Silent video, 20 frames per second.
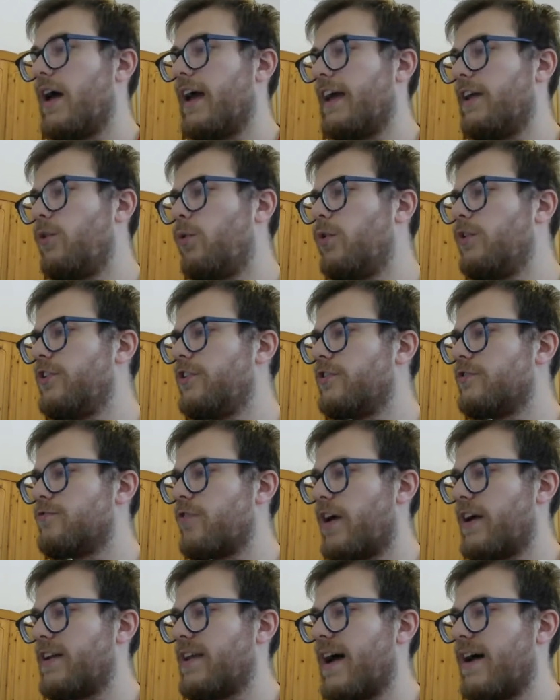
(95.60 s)
In order to
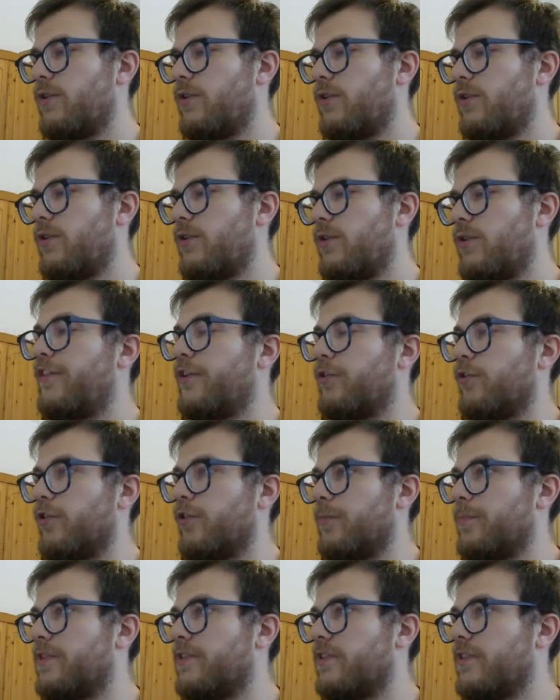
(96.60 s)
write down all of the
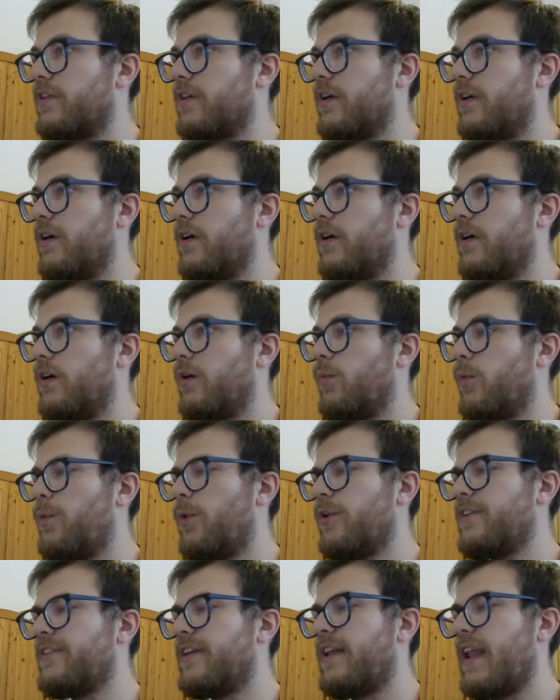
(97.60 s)
groups, we
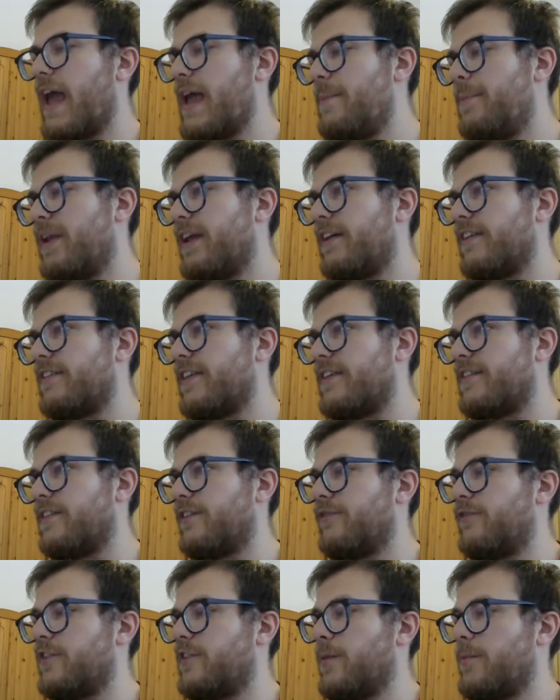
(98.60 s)
want a labeling
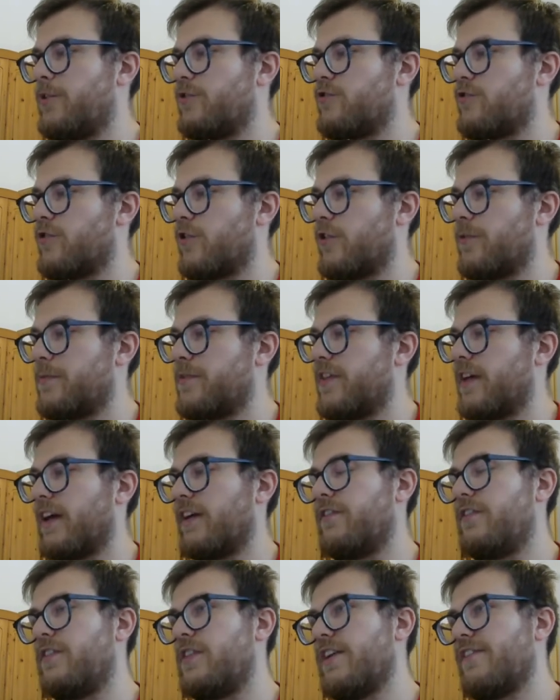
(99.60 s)
system for symmetry groups that
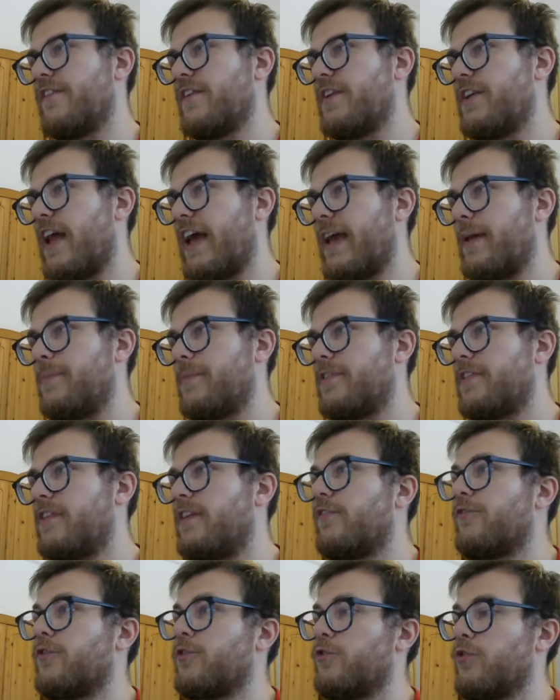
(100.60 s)
gives different names to
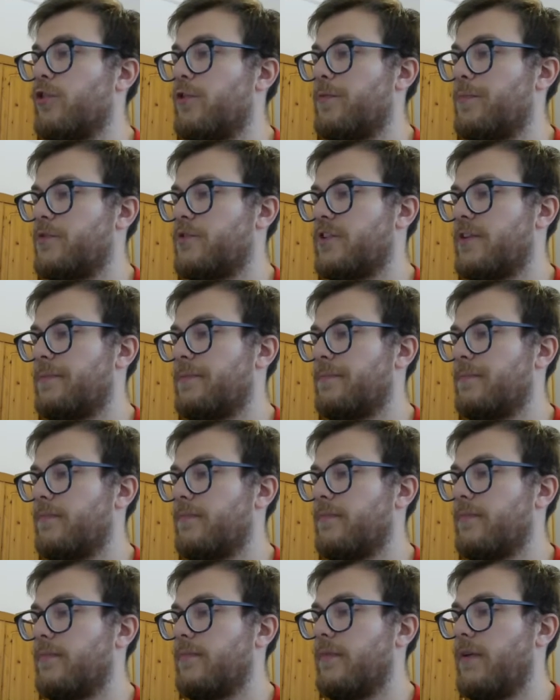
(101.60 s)
different groups.
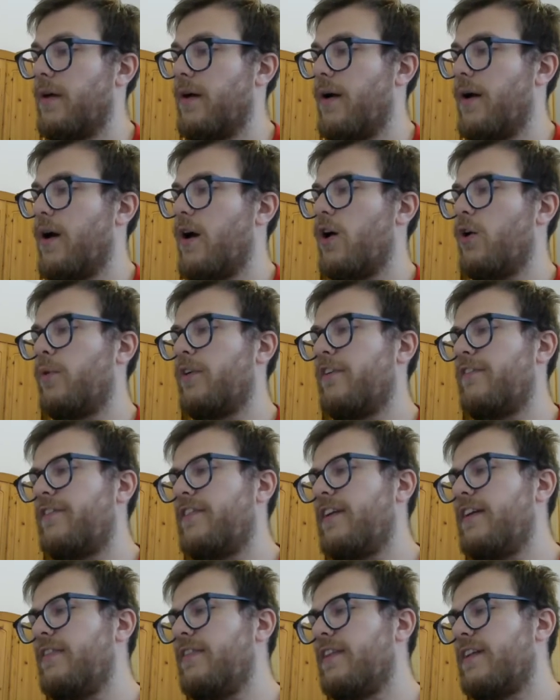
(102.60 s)
We've
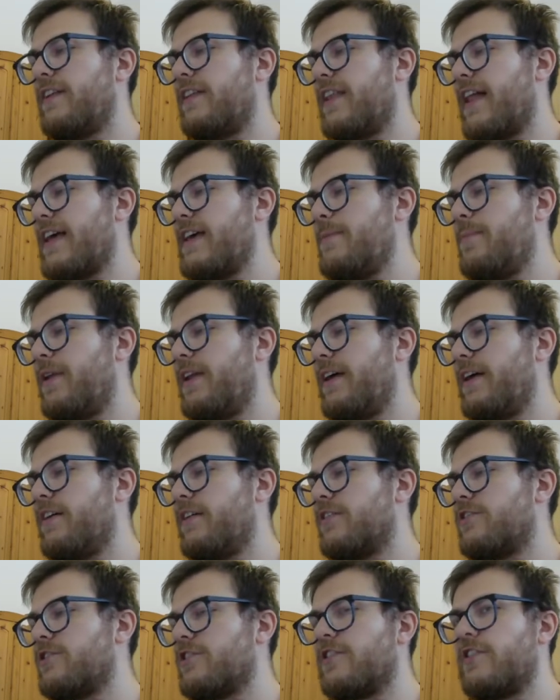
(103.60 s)
seen that
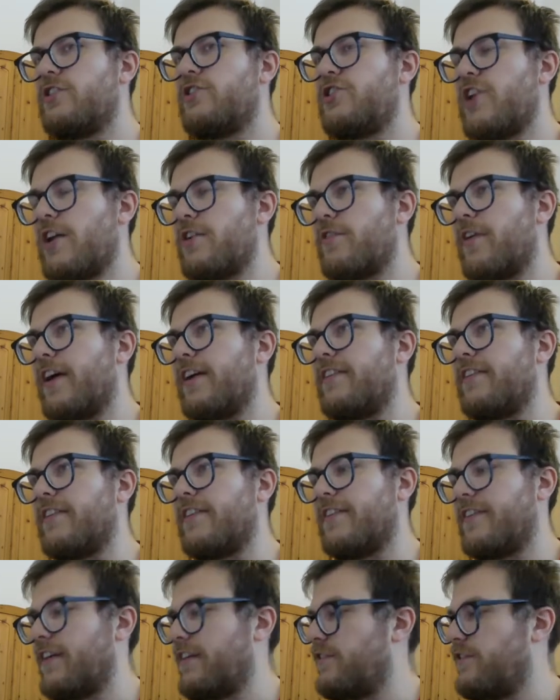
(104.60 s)
labeling just the
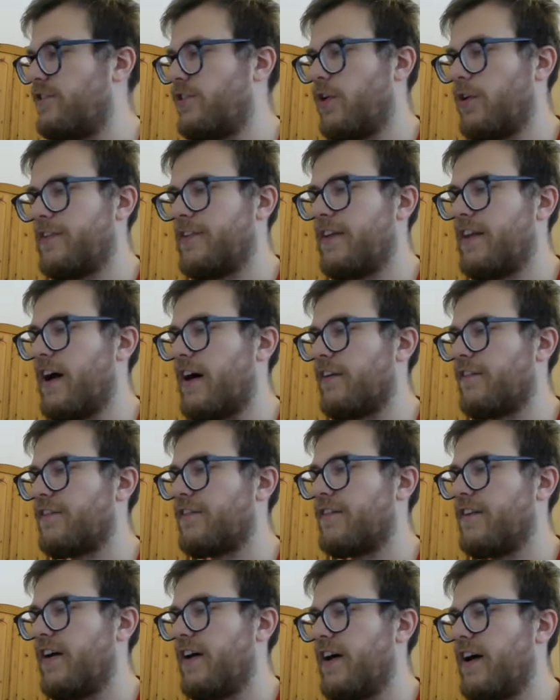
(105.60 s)
generators is not
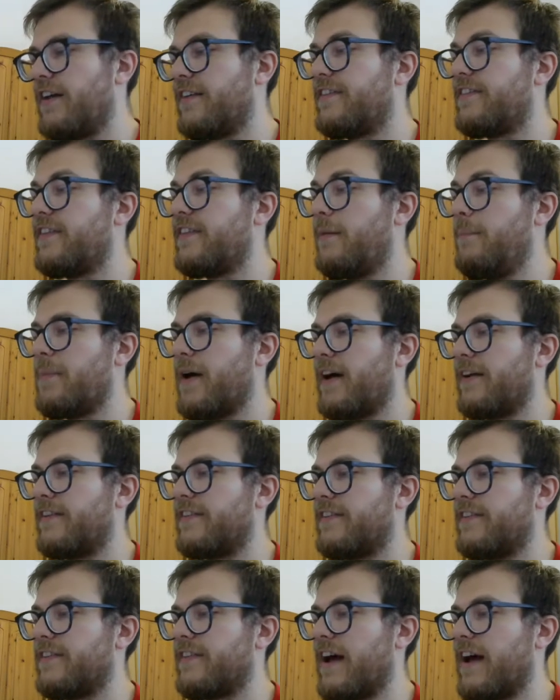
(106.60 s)
enough, as some
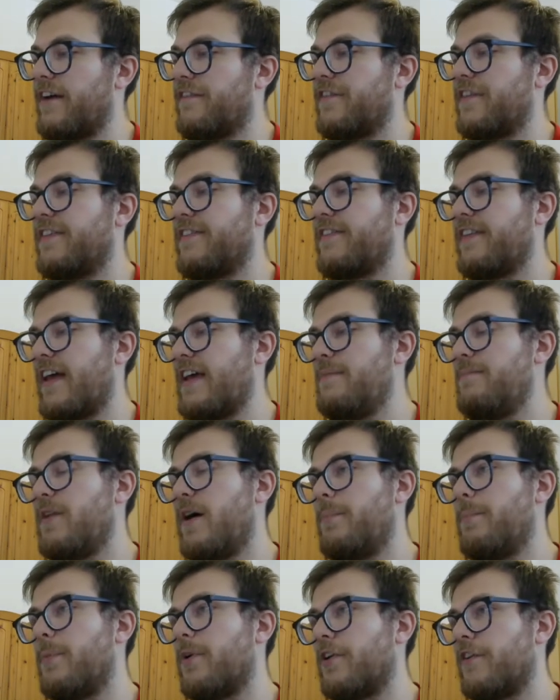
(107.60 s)
patterns have the same
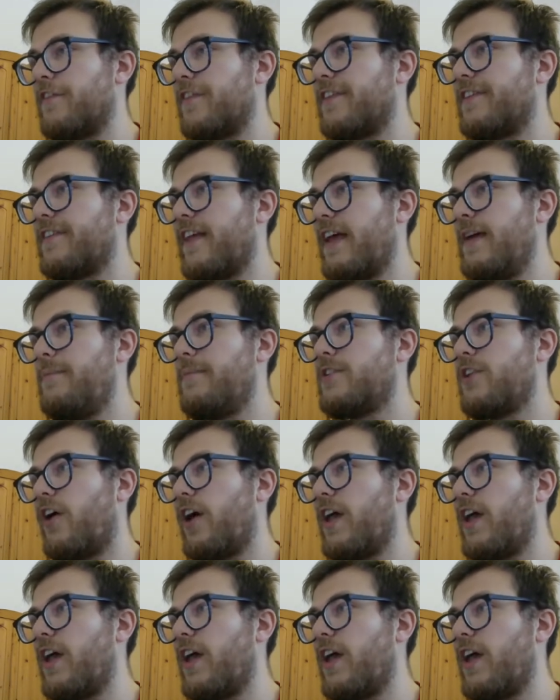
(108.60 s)
number of the same
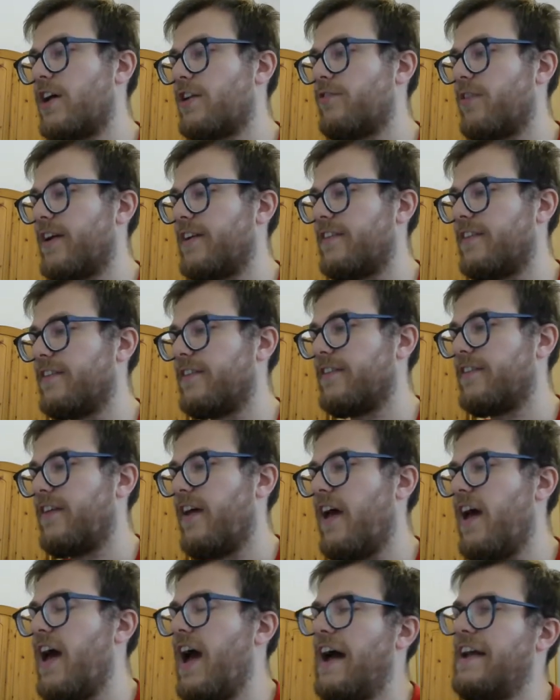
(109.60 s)
type of
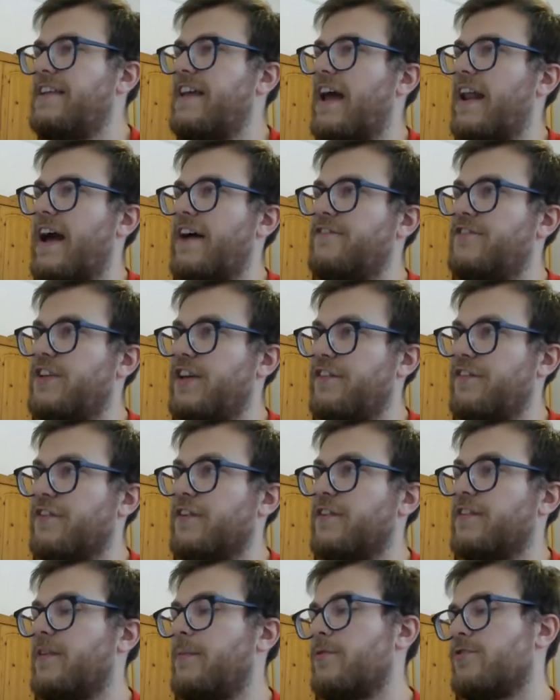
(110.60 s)
generators and yet have
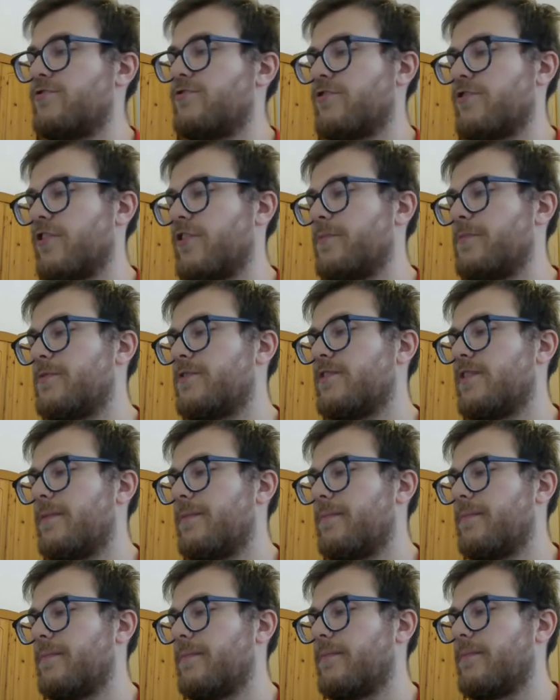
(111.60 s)
different symmetry groups.
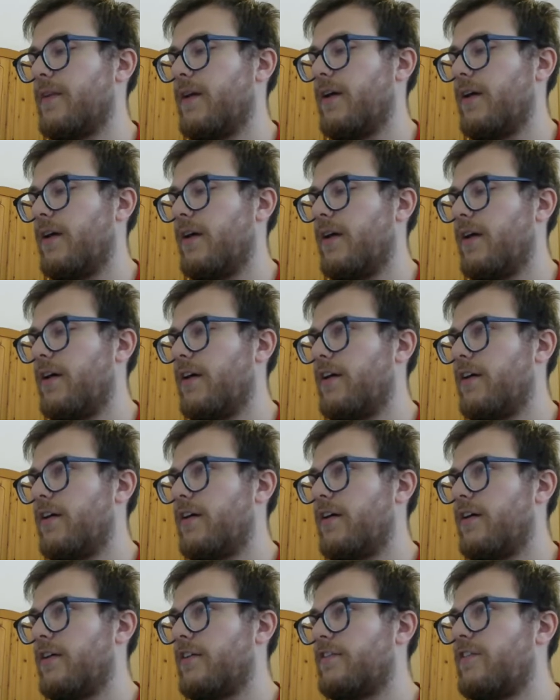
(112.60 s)

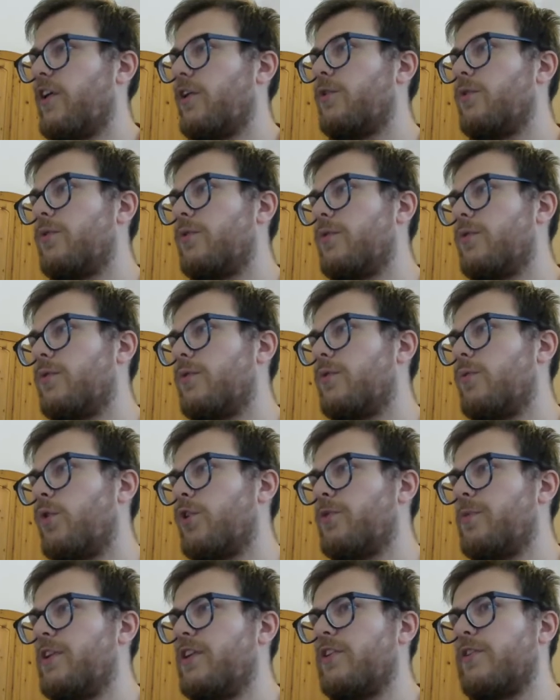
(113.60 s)
So,
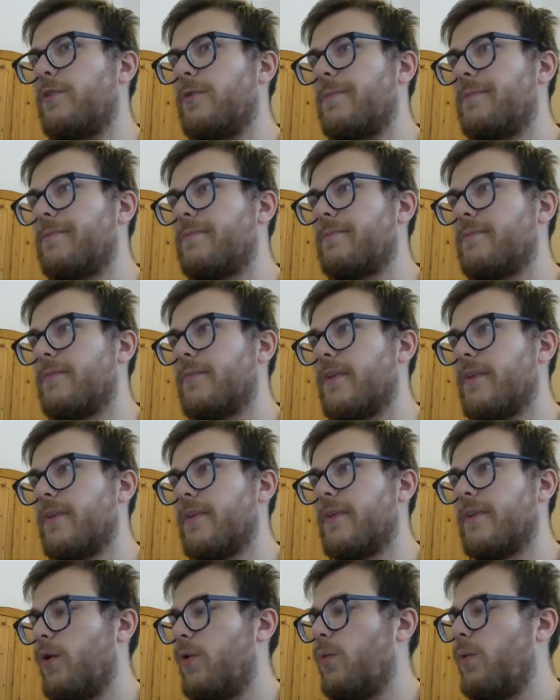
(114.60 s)
what do?
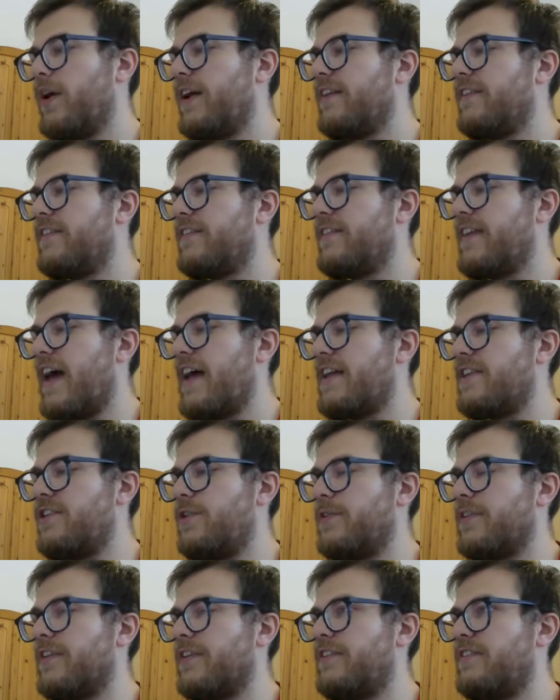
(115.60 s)
We instead
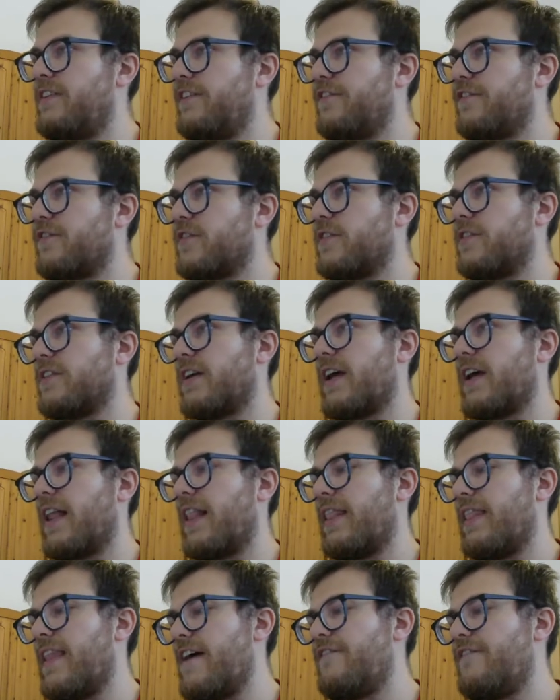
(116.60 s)
use a different,
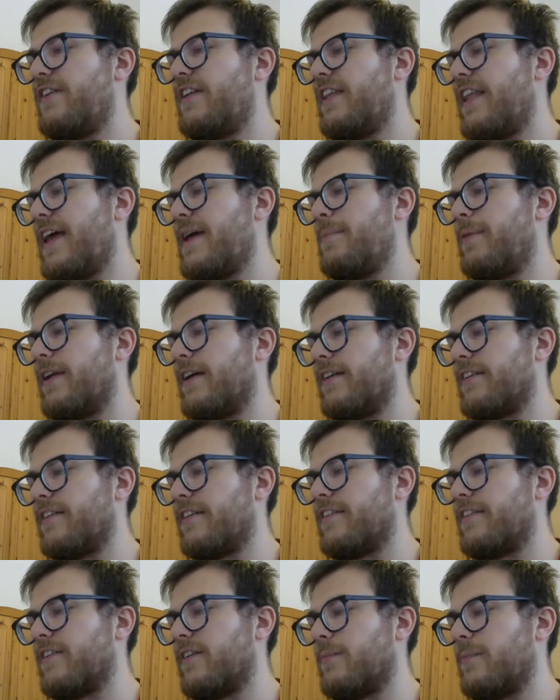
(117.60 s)
clever labeling
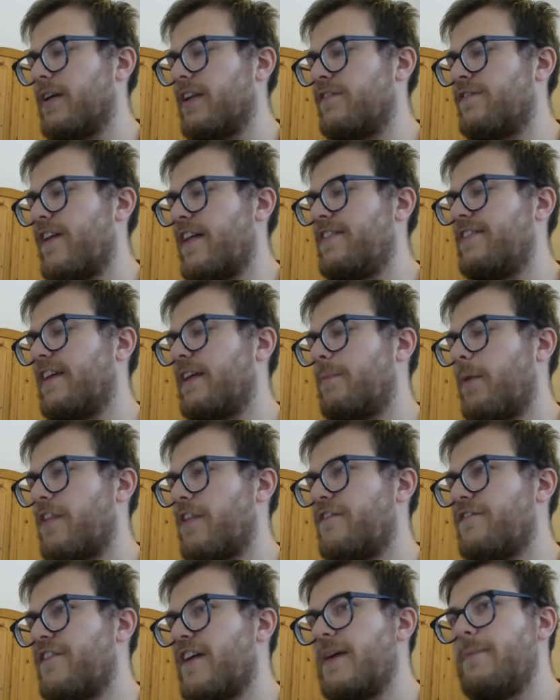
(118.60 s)
system invented by
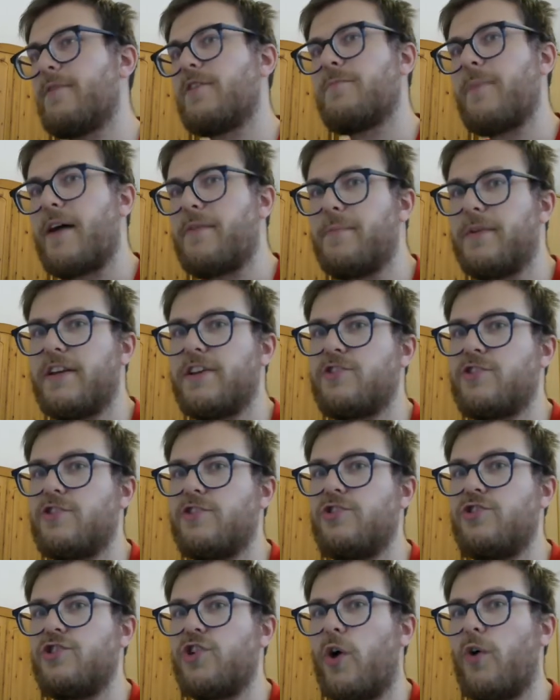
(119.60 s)
the famous
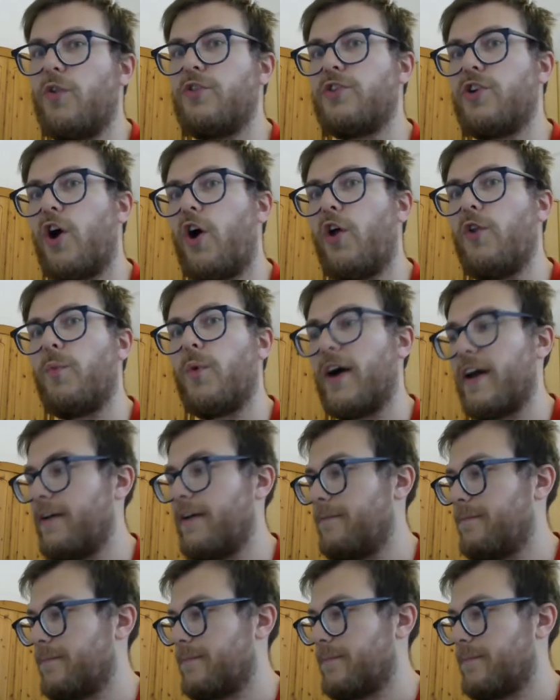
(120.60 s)
mathematician John Conway.